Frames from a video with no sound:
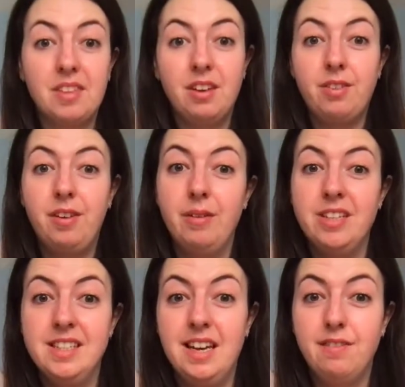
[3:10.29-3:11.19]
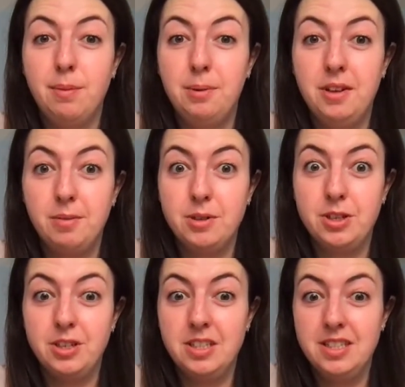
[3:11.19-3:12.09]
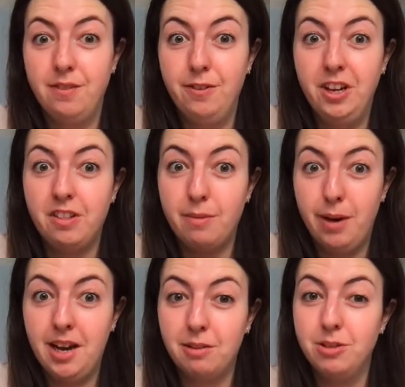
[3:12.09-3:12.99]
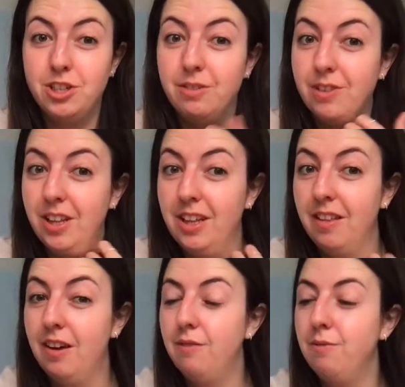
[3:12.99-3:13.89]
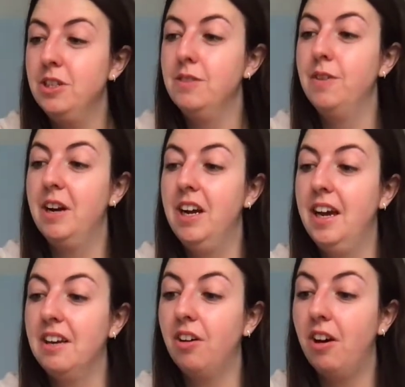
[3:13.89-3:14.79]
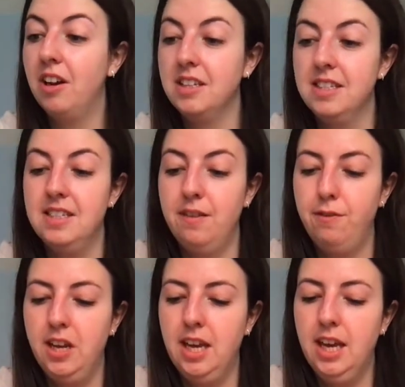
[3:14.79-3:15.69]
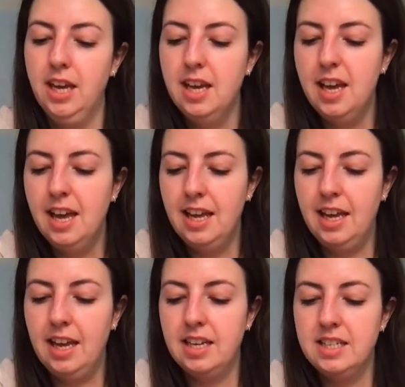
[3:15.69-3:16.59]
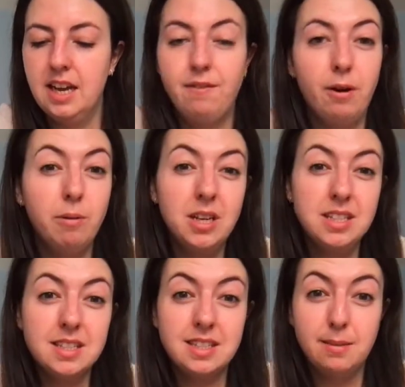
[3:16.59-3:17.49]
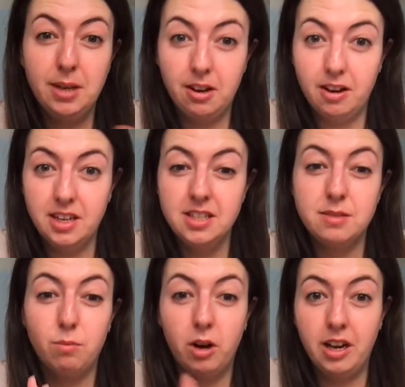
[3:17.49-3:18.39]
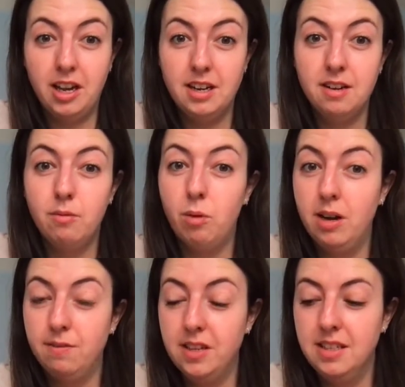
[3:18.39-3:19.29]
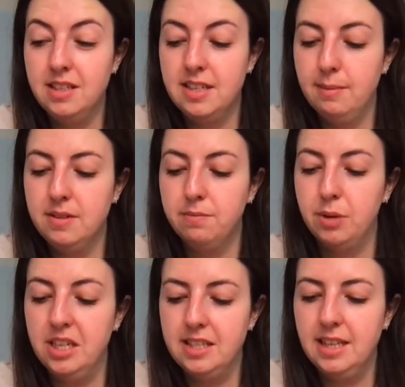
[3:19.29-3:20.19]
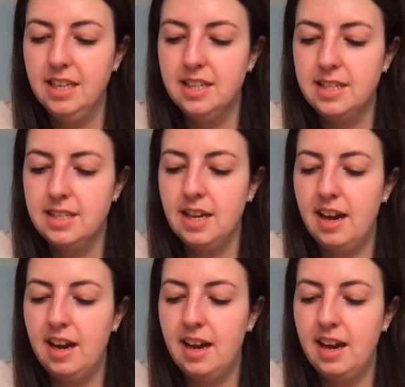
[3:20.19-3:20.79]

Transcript: So it does have the please return to Tiffany on the back, which I really love, which is very iconic to Tiffany. And I've always, to be honest, wanted one of these types of bracelets.